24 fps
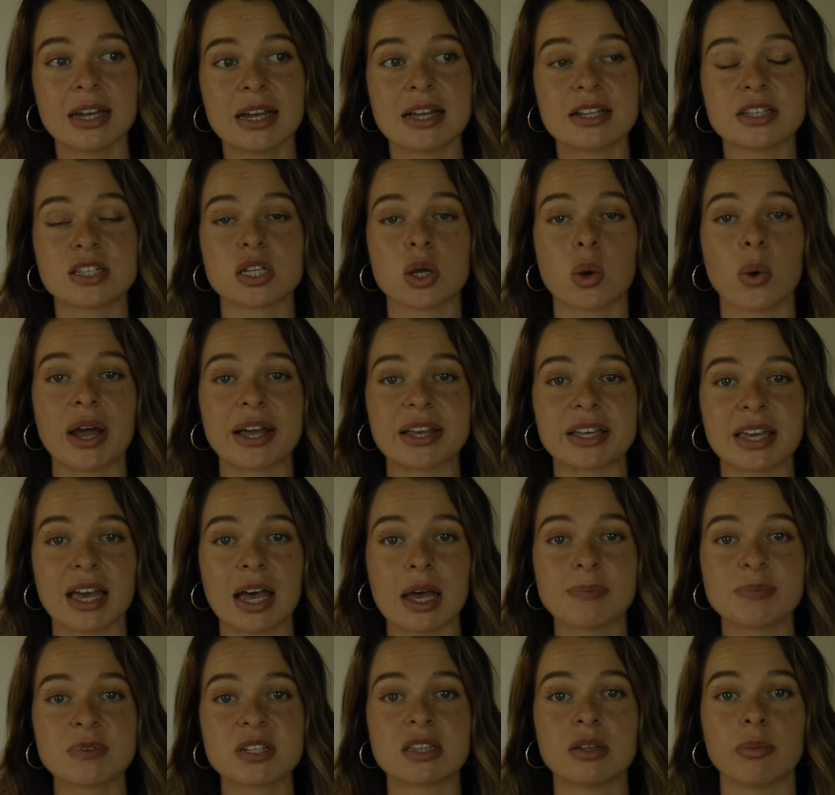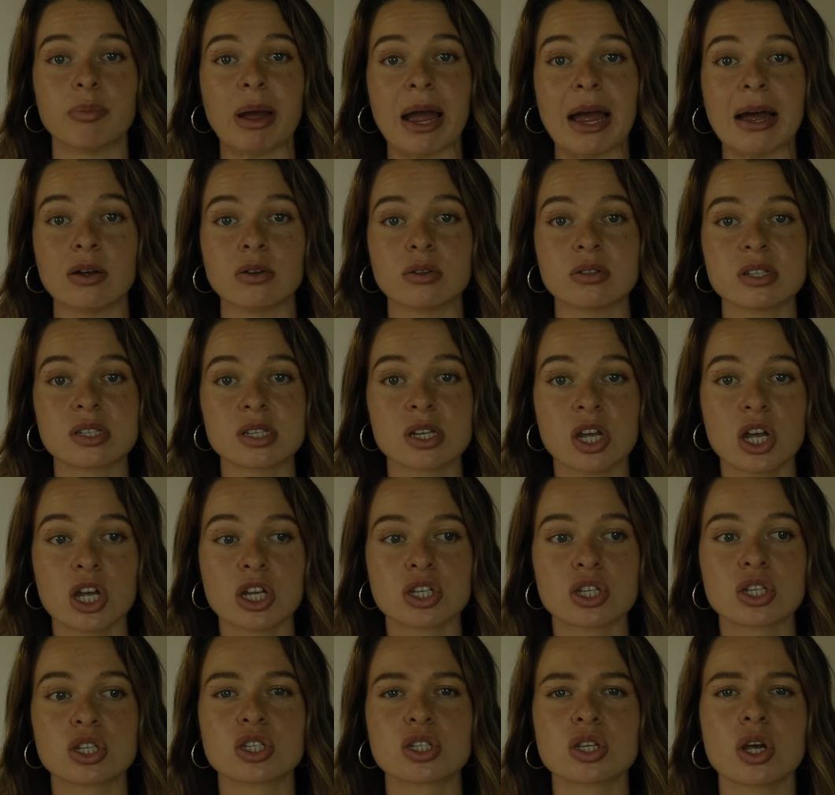And so I kept the bounds
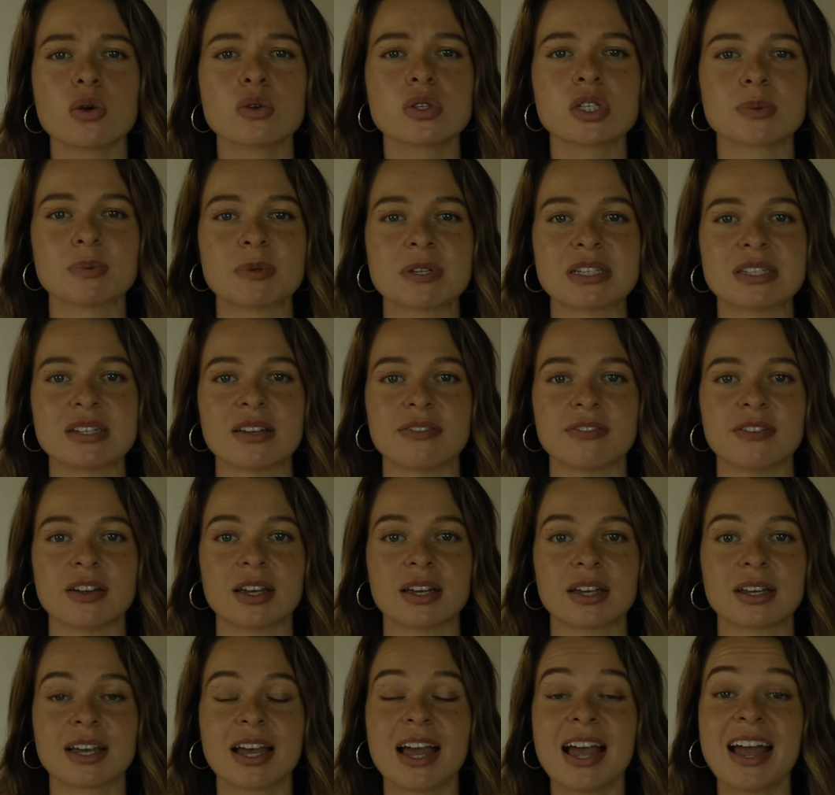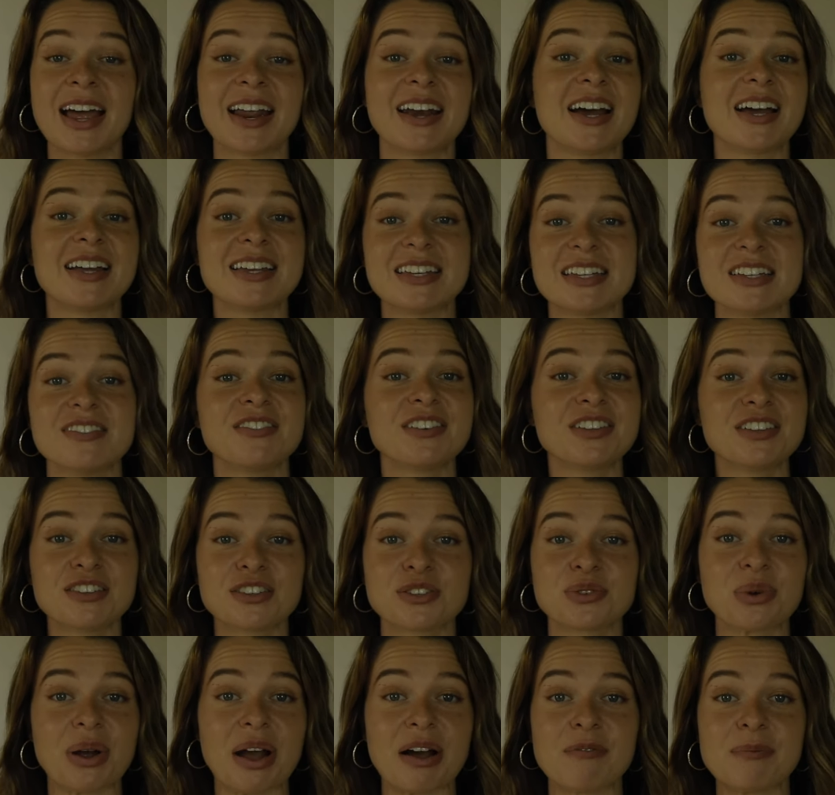so specific. And I even
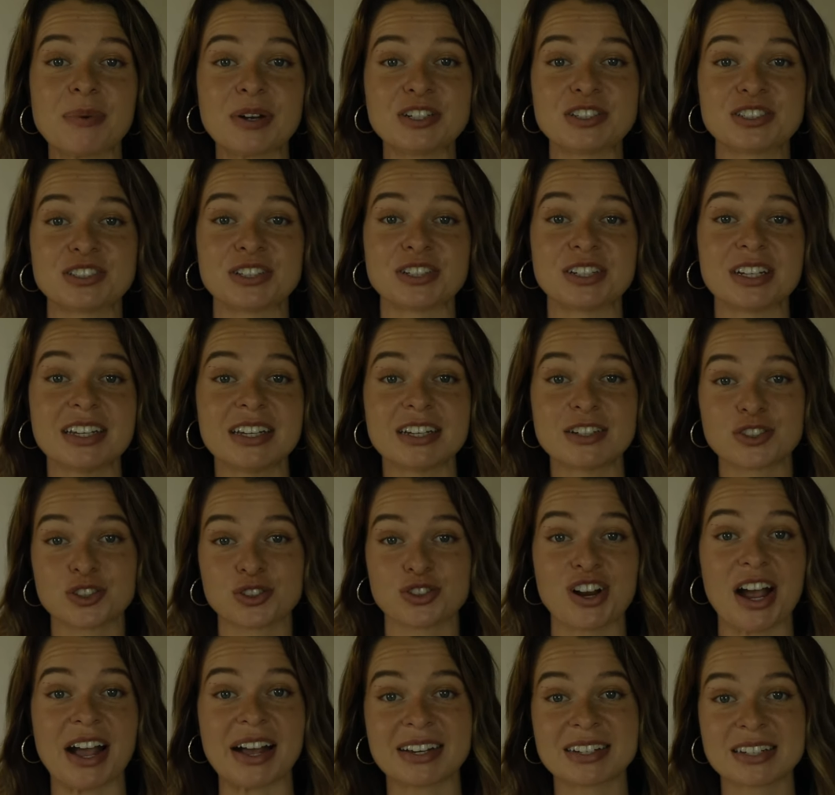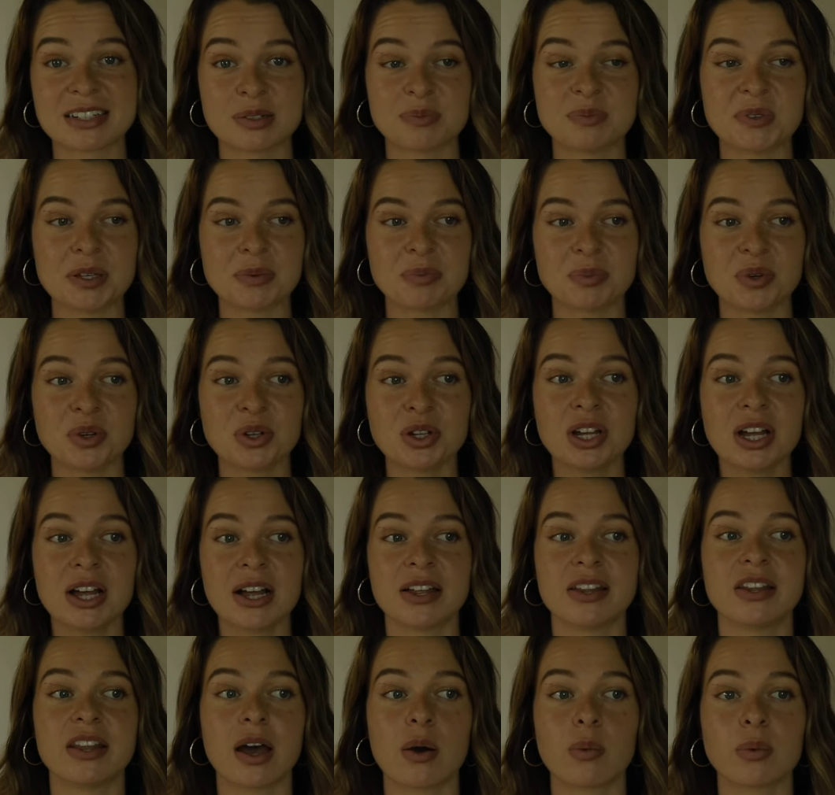throughout my journey attracted people
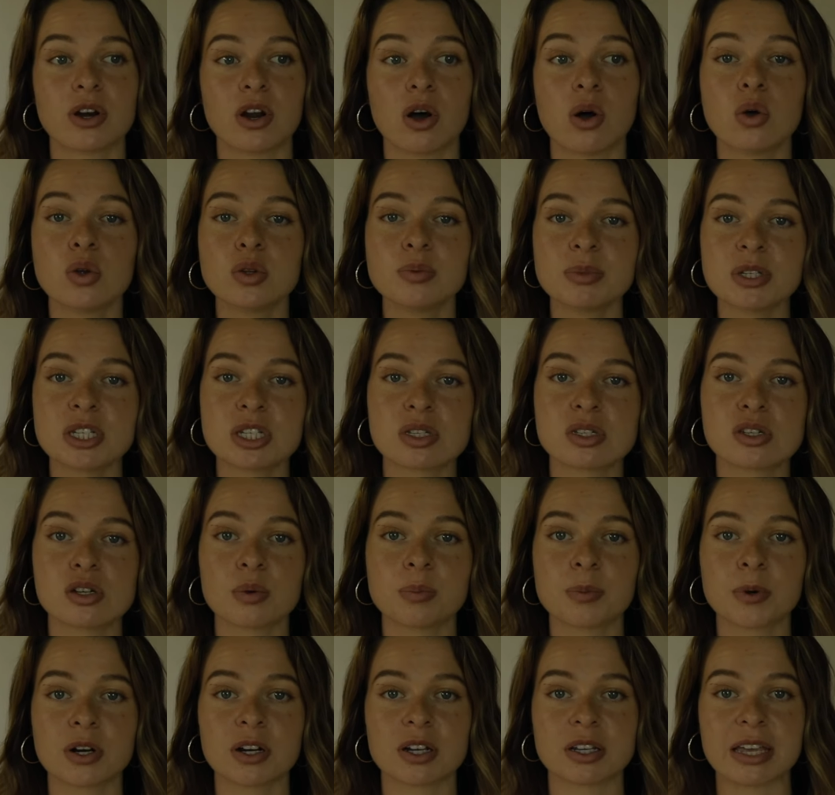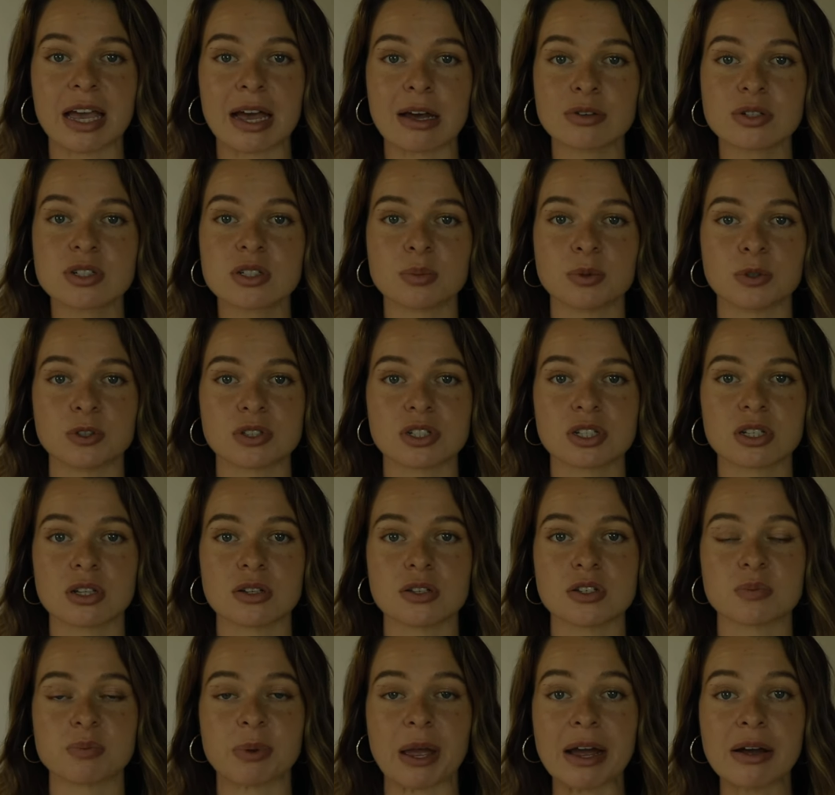that would hold me super accountable to
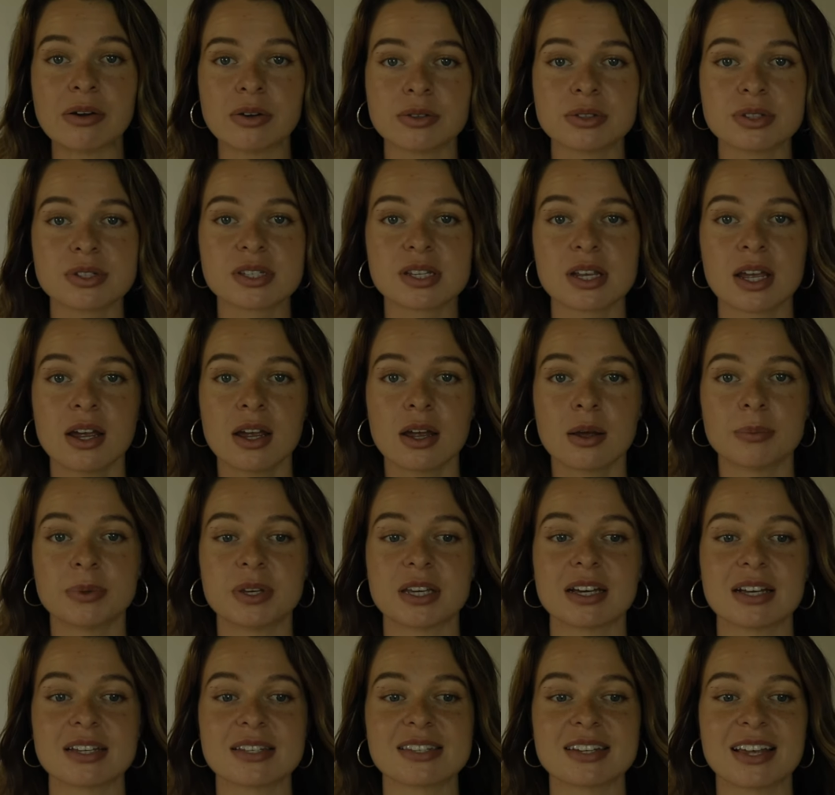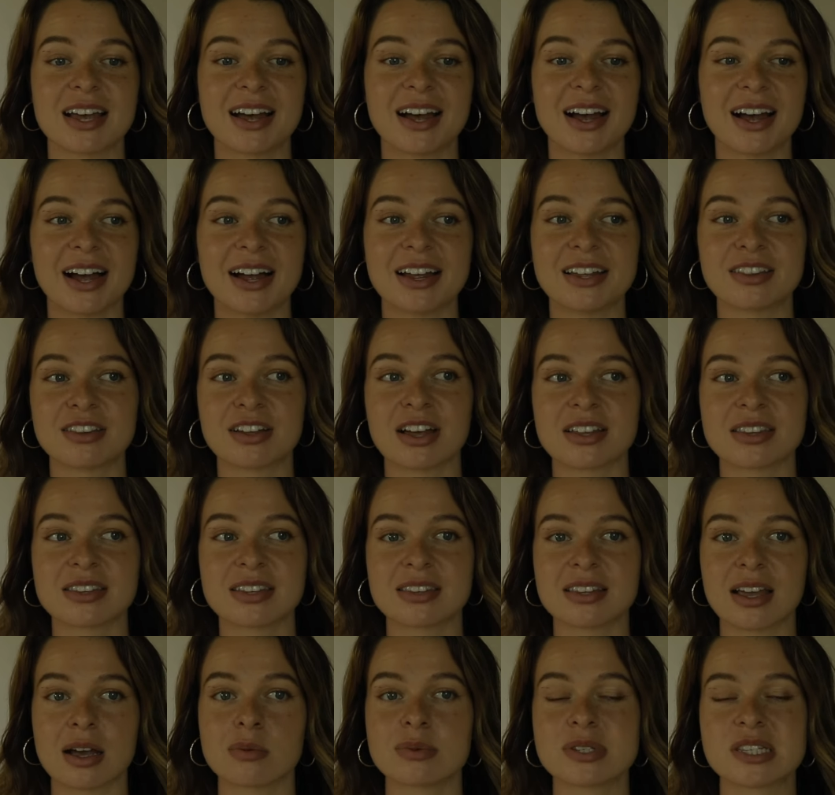those bounds because I thought
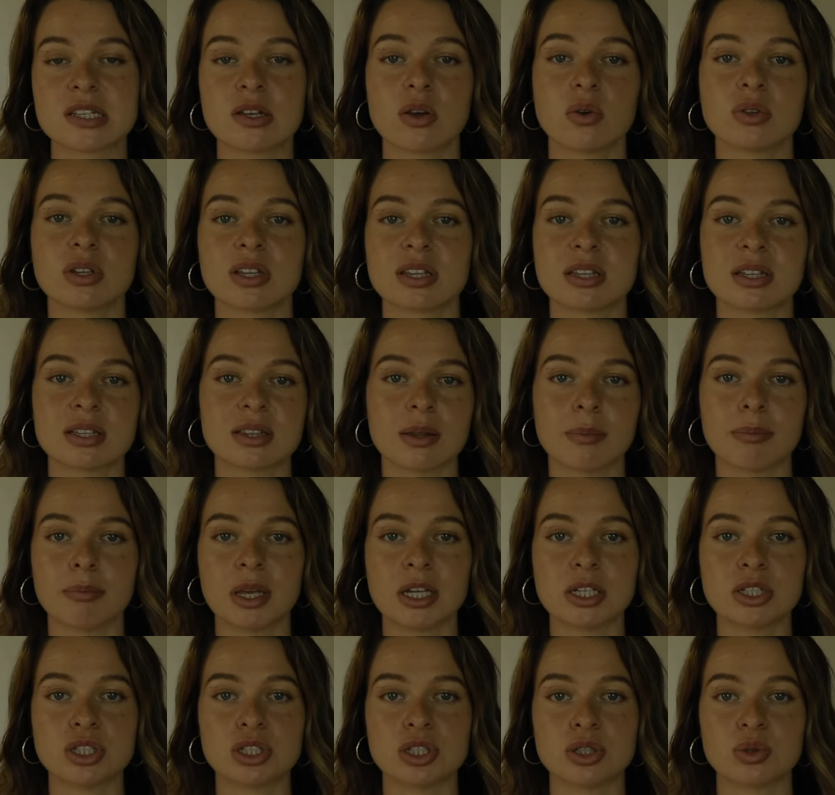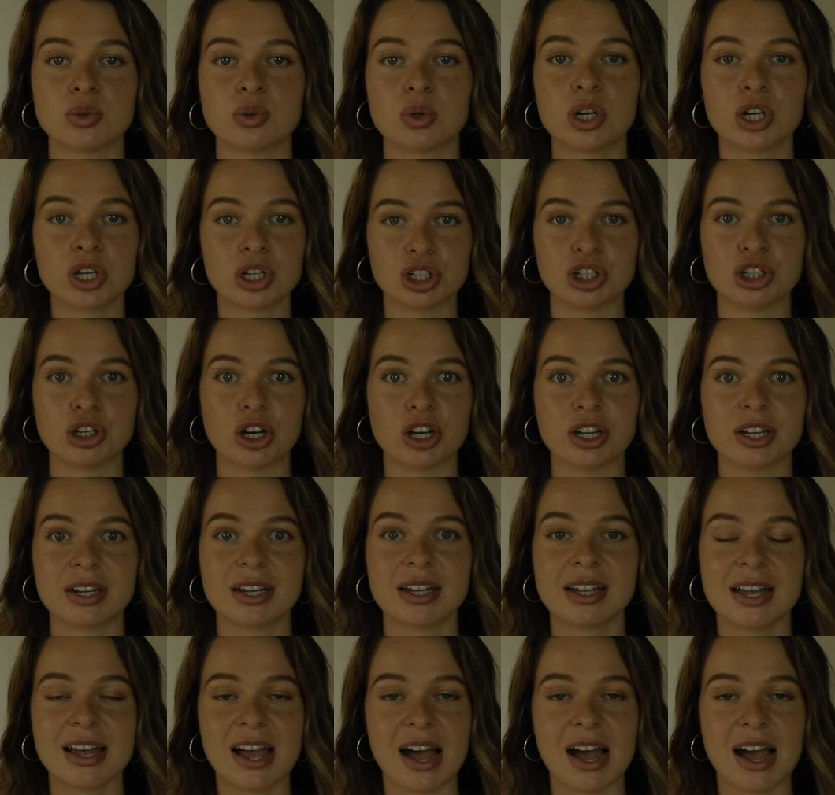that that was the only thing that made you good.